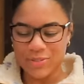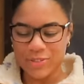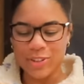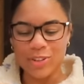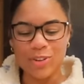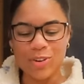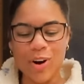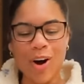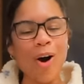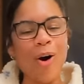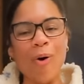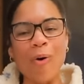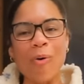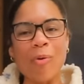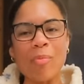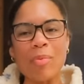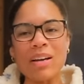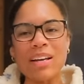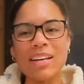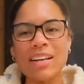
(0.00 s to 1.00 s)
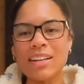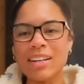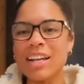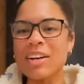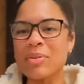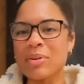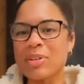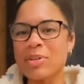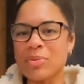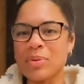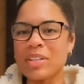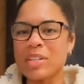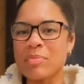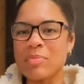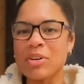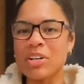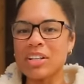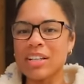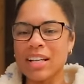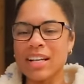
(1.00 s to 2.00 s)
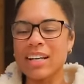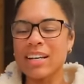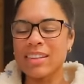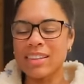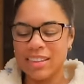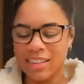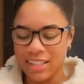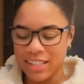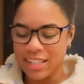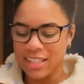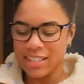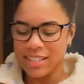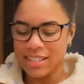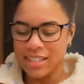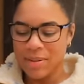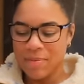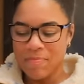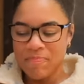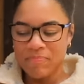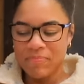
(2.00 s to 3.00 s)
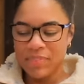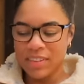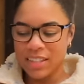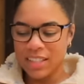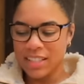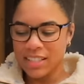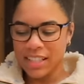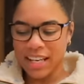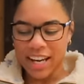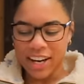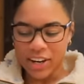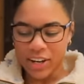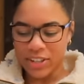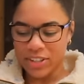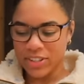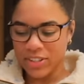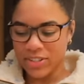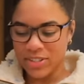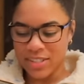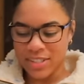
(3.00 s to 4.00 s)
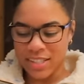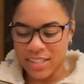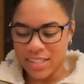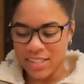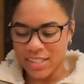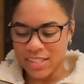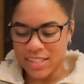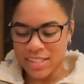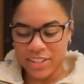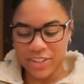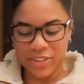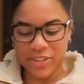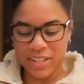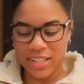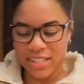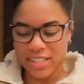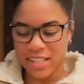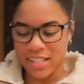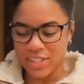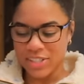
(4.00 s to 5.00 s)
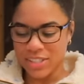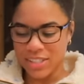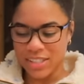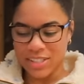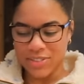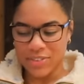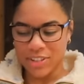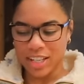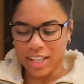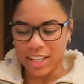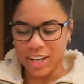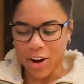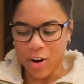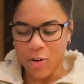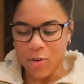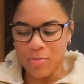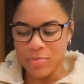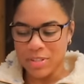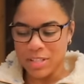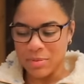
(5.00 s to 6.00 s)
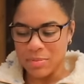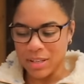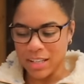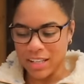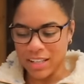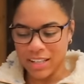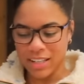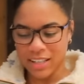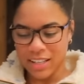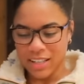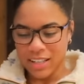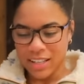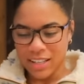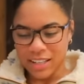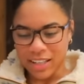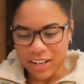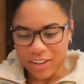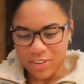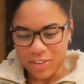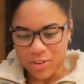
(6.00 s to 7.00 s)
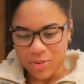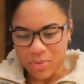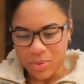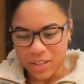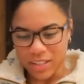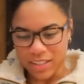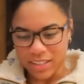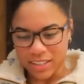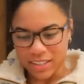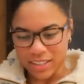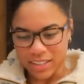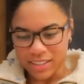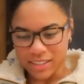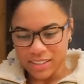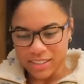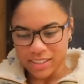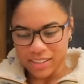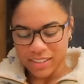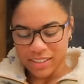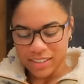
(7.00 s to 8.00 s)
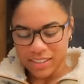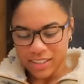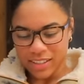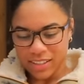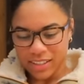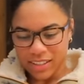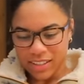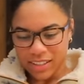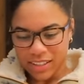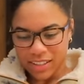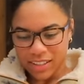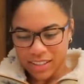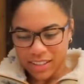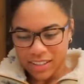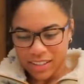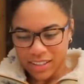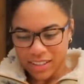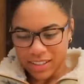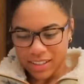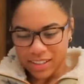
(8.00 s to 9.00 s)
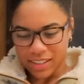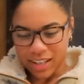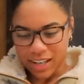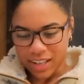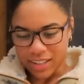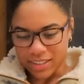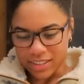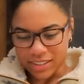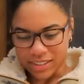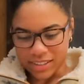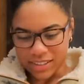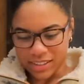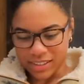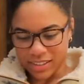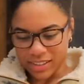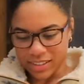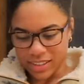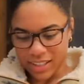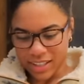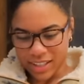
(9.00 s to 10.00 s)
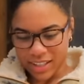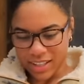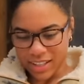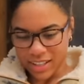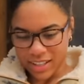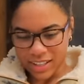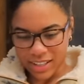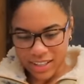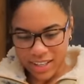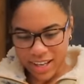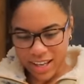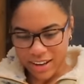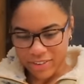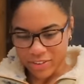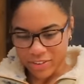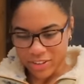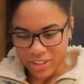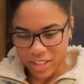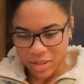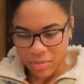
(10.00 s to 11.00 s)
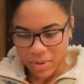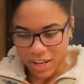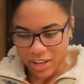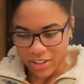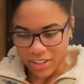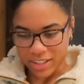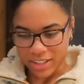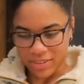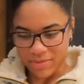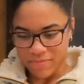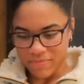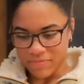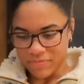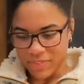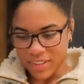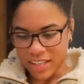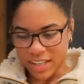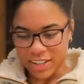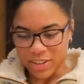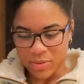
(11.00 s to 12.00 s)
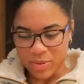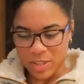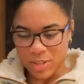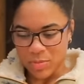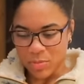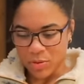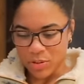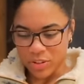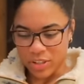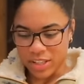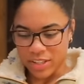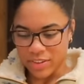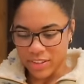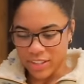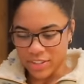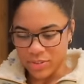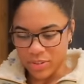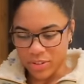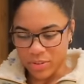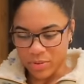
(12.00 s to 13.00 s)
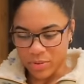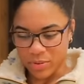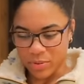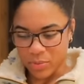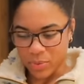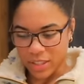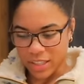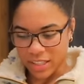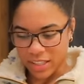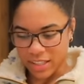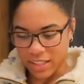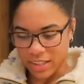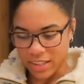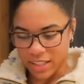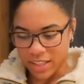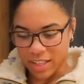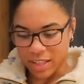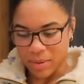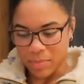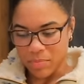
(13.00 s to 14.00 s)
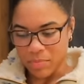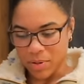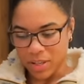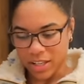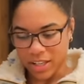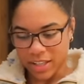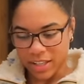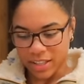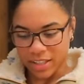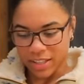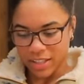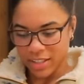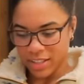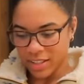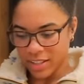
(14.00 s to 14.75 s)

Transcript: feel home? Like when you read the book, like these, these characters, this series, they just feel like home to me. I don't know what it is. I just, everything about it. And I don't want to spoil anything, so I don't want to read anything, but